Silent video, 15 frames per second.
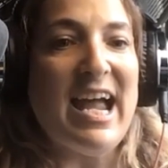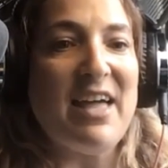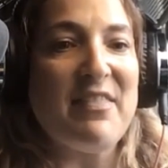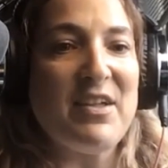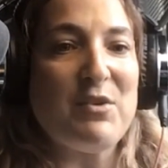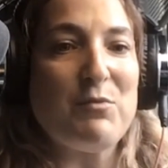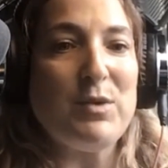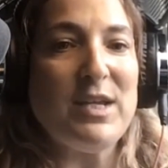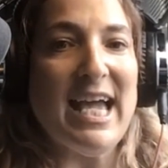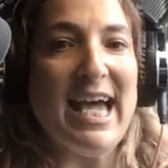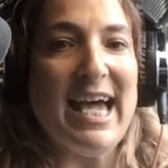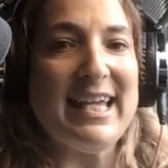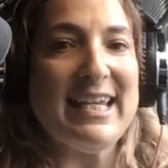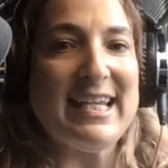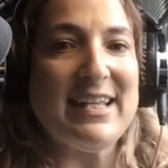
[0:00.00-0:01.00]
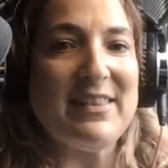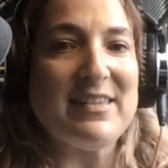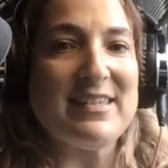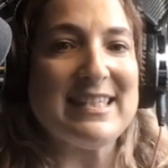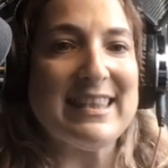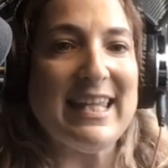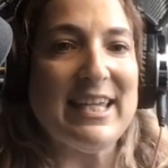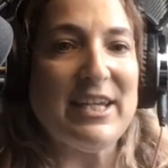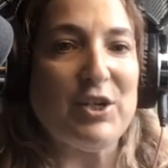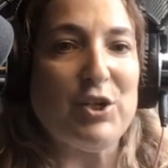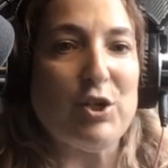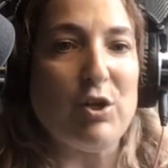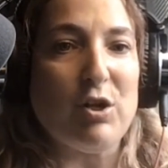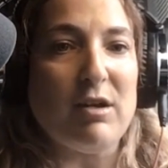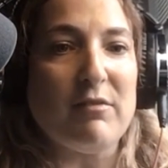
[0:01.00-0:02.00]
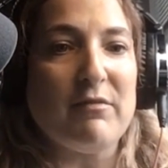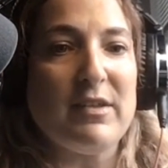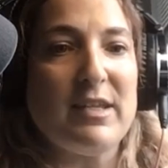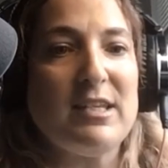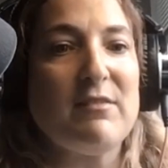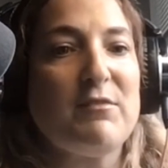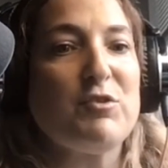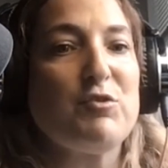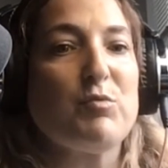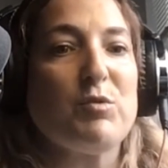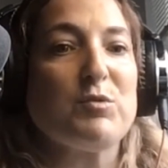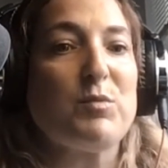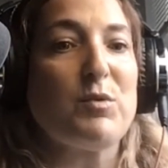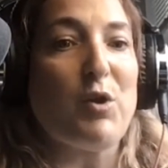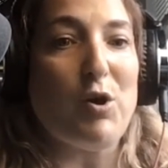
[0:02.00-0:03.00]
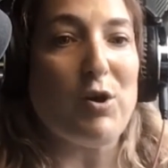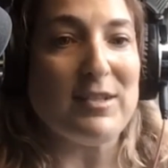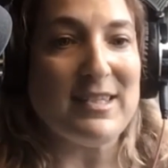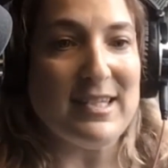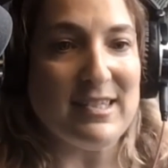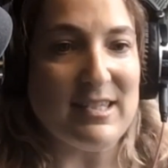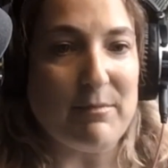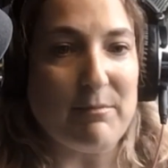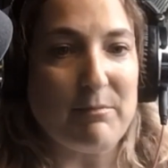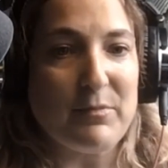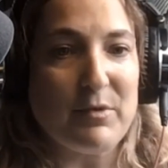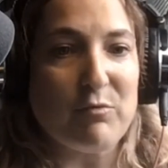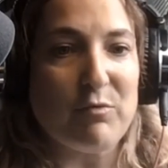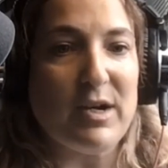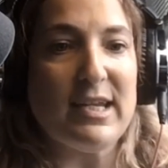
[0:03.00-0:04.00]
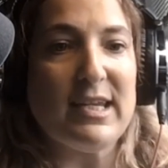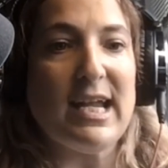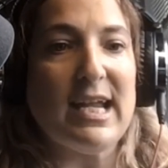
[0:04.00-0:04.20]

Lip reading: And then we add in this layer of individuals with autism, right?